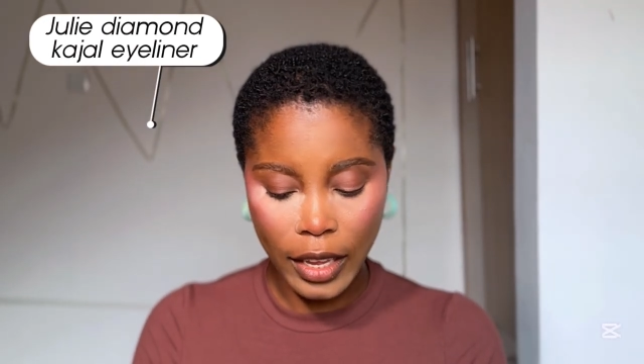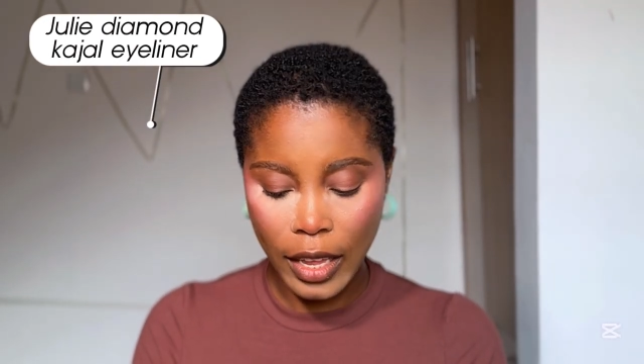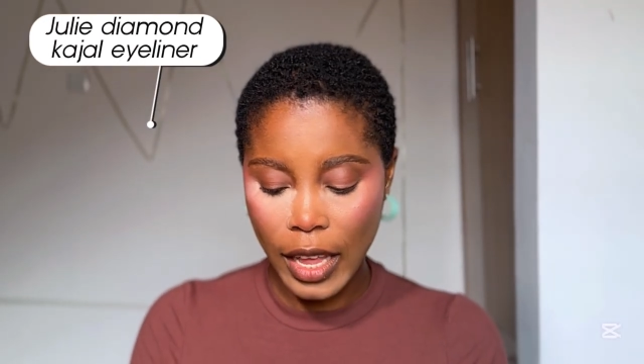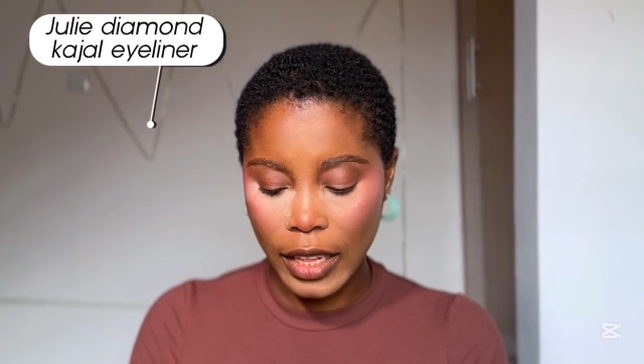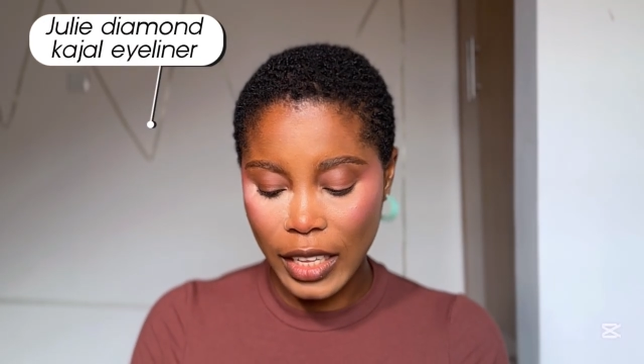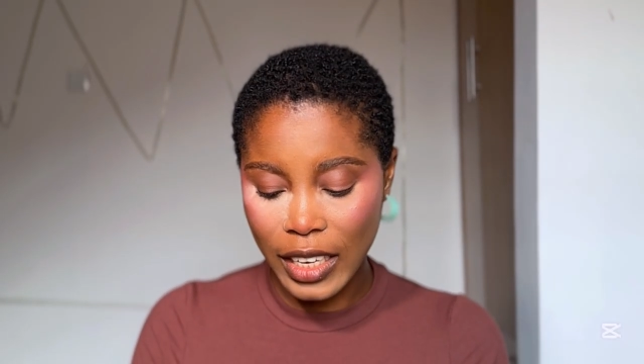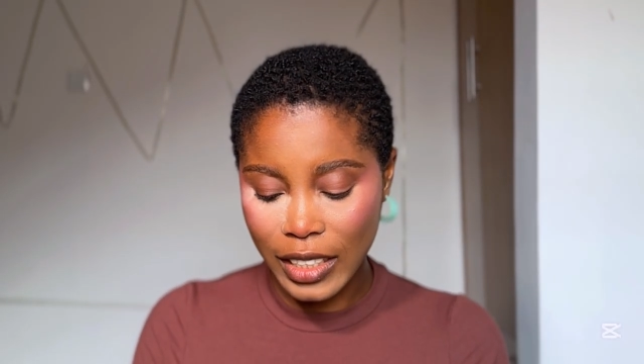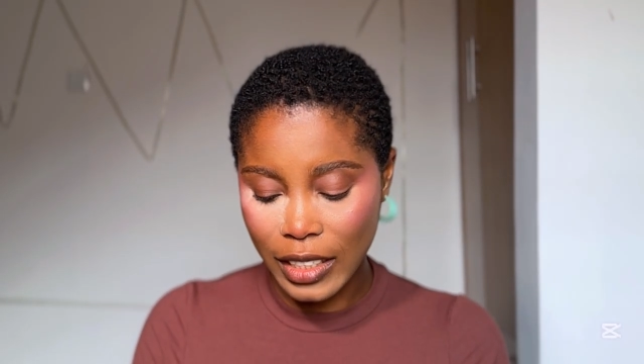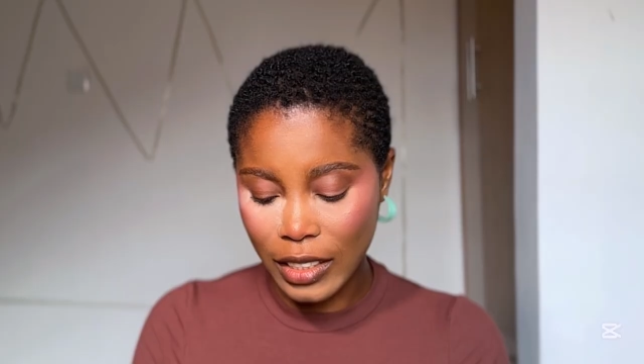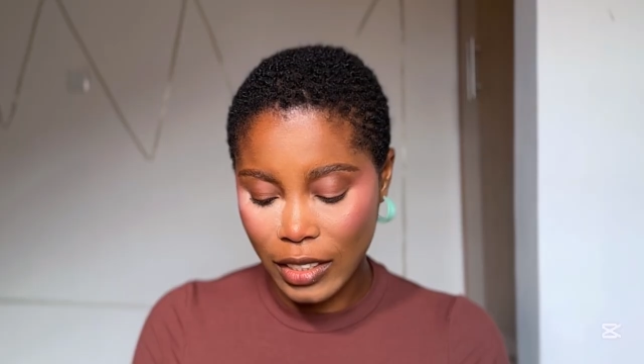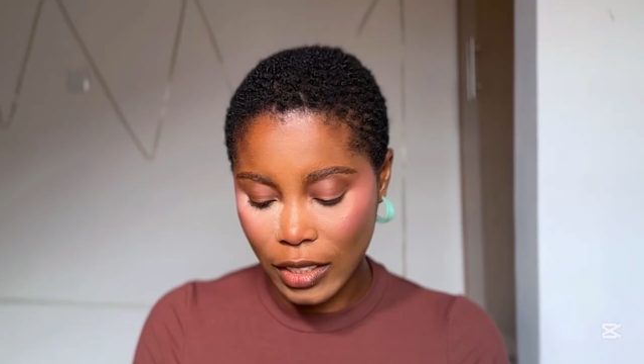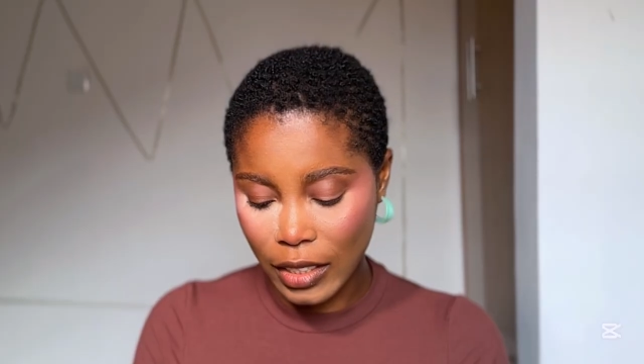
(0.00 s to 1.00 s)
I think
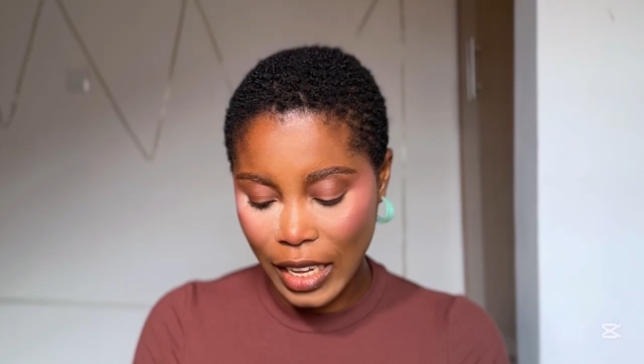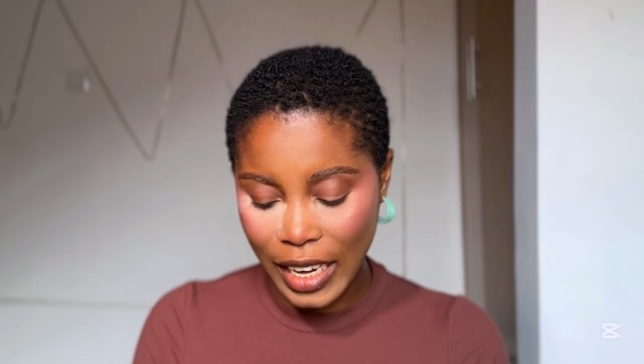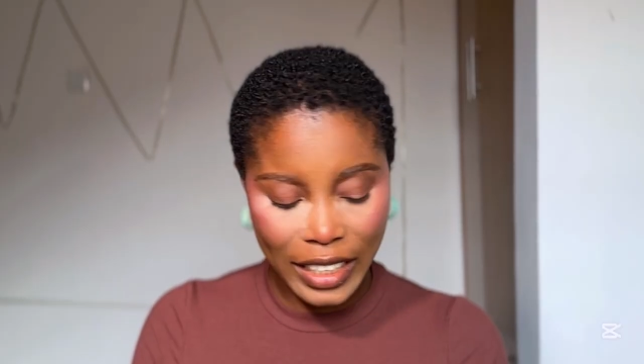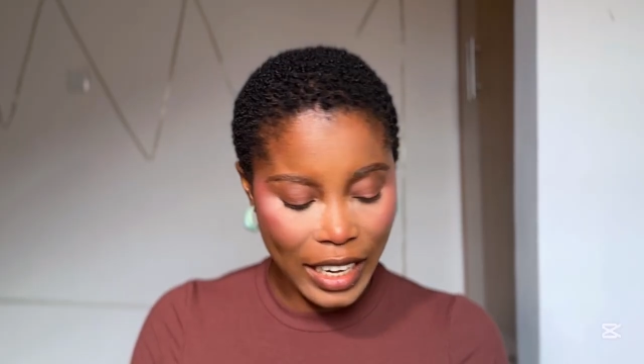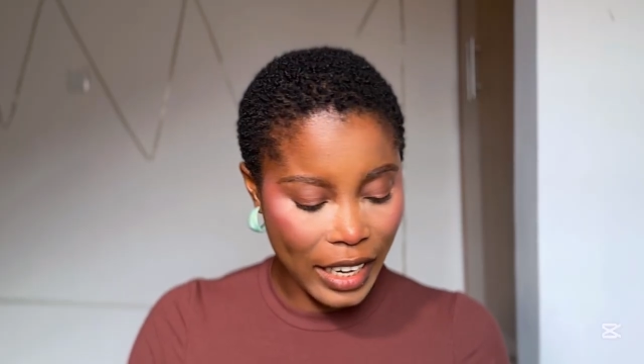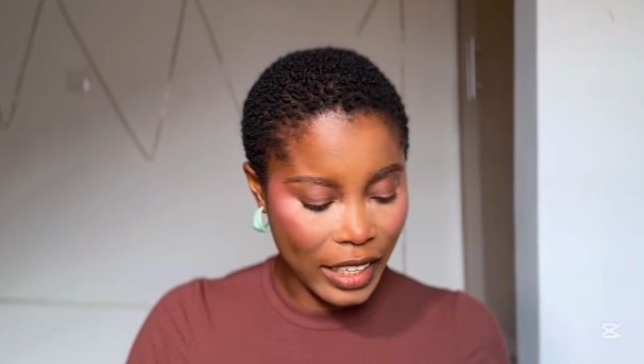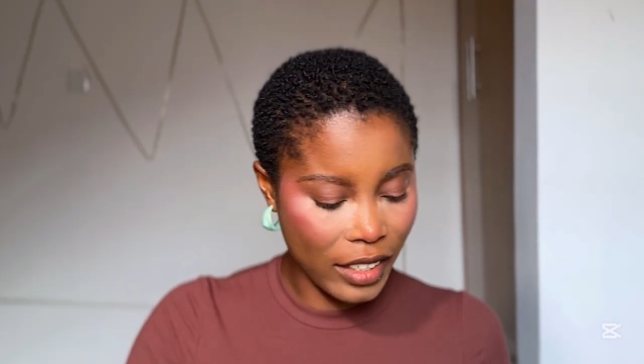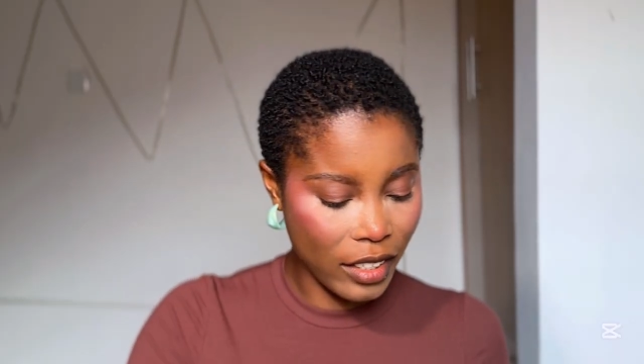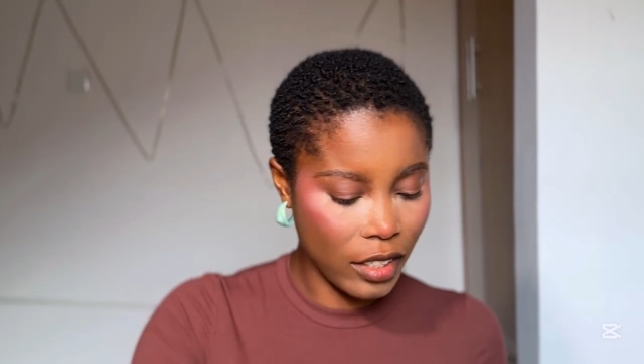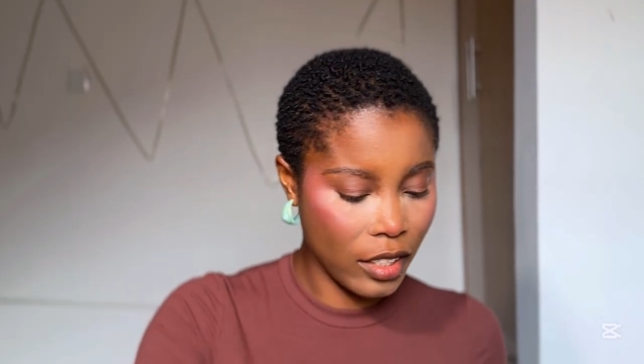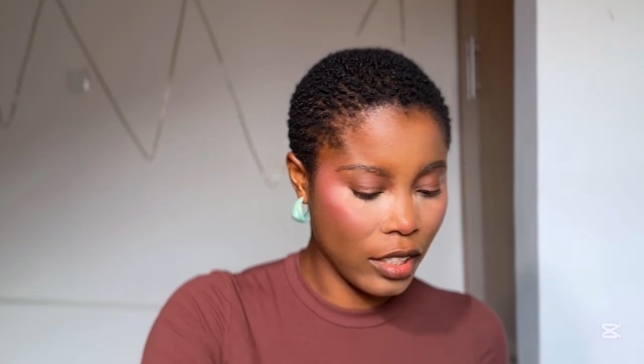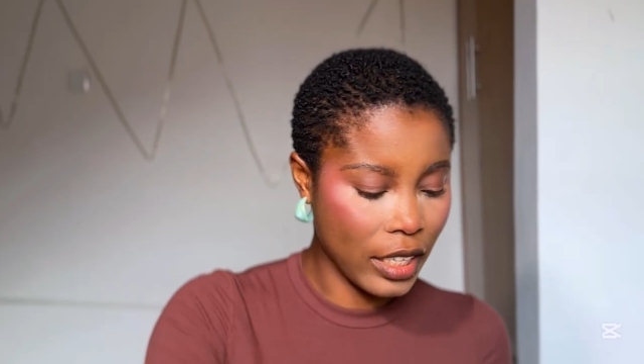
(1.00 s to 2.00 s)
this liner
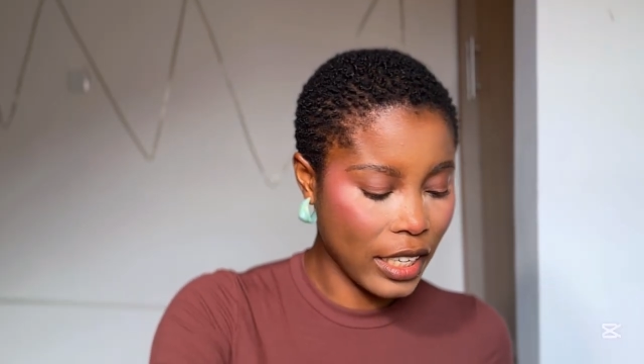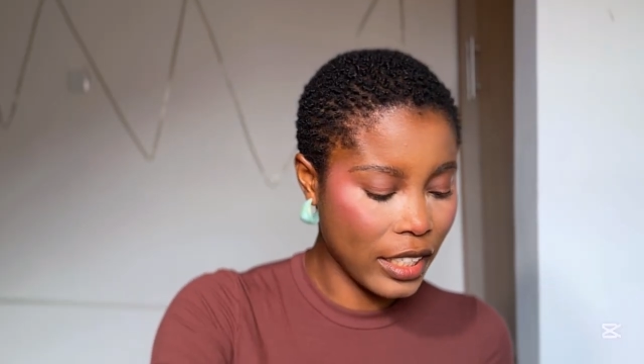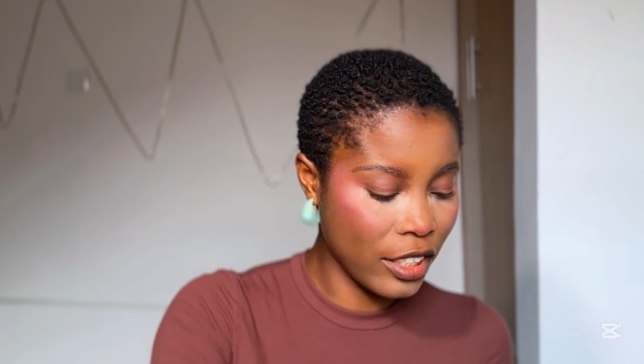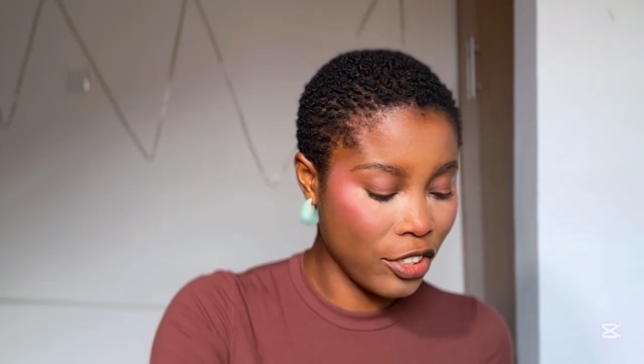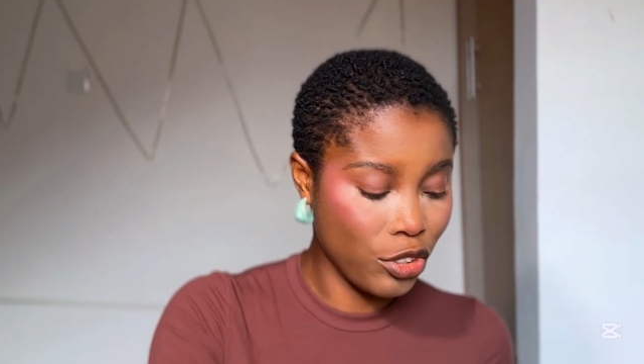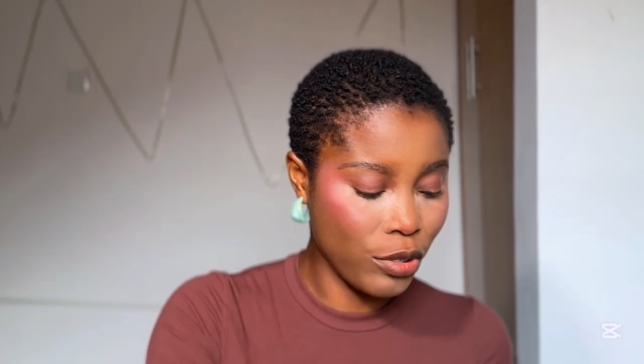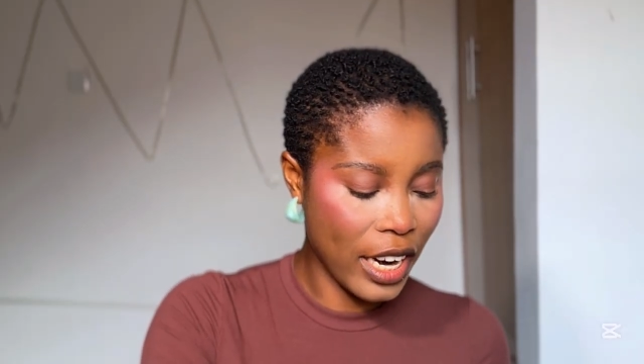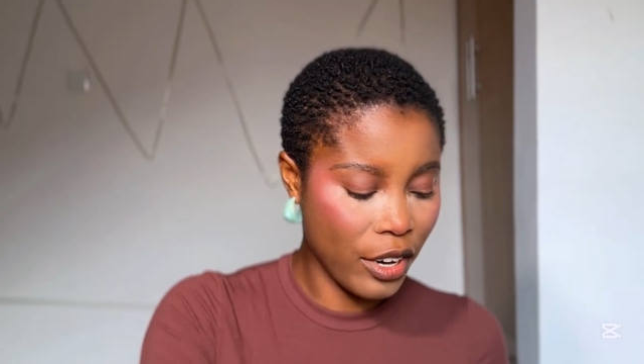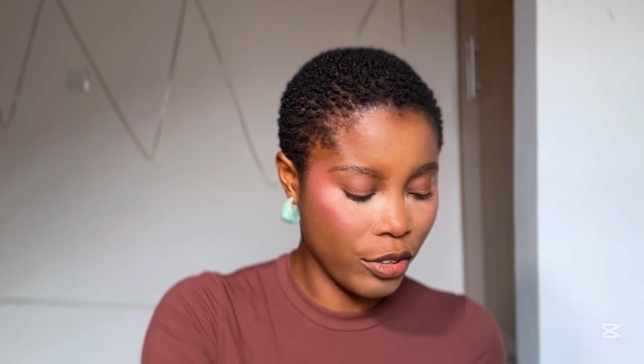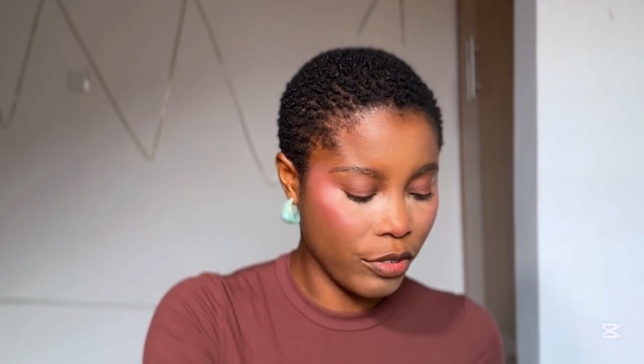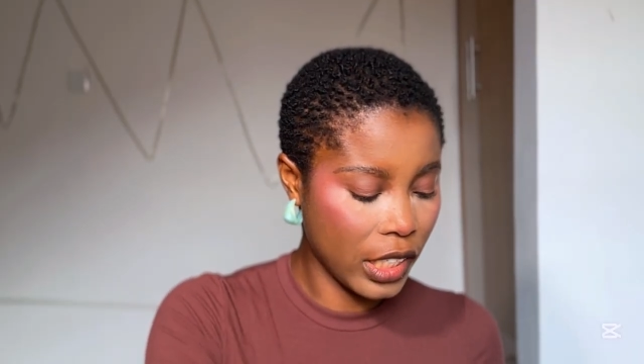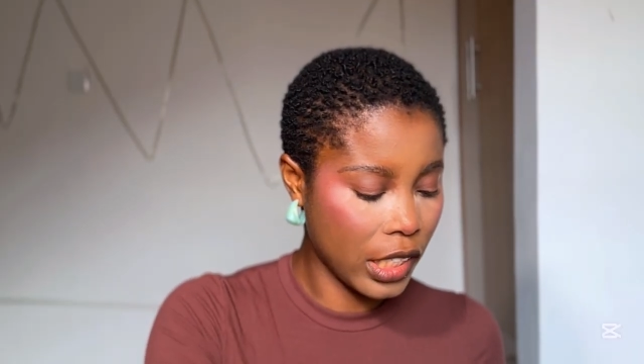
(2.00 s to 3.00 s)
is getting dry
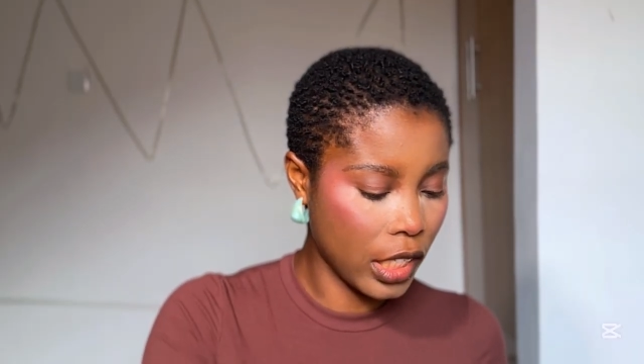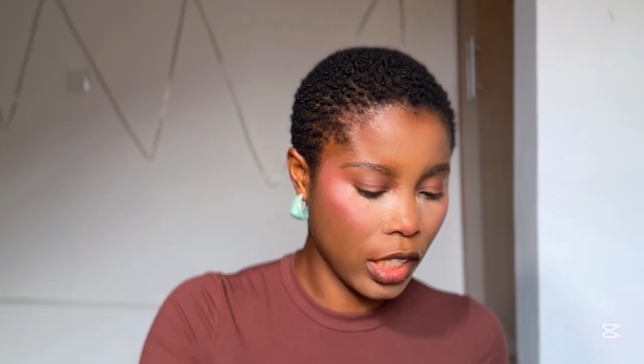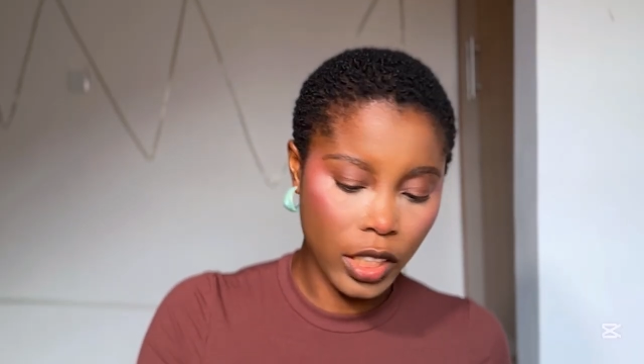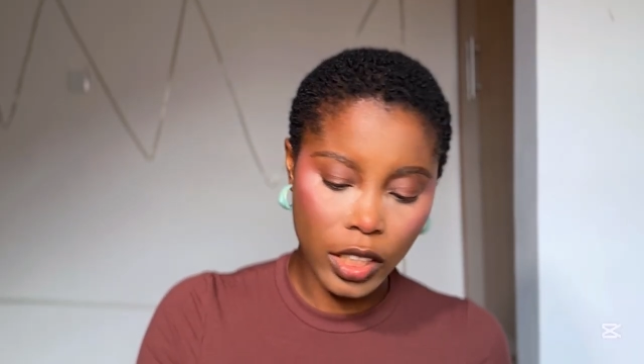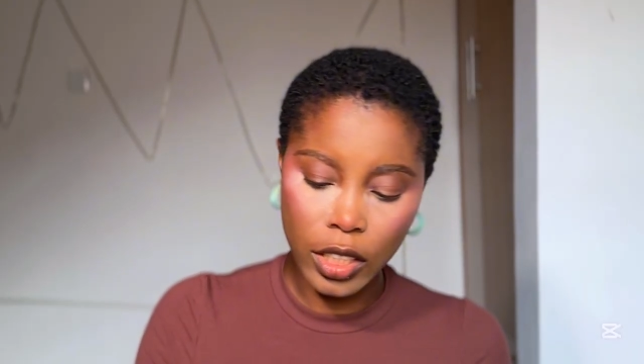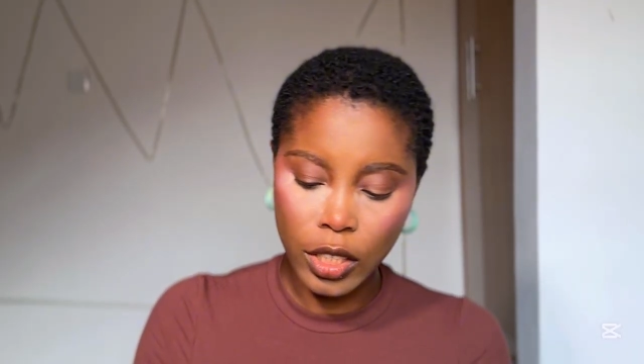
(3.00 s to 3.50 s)
already,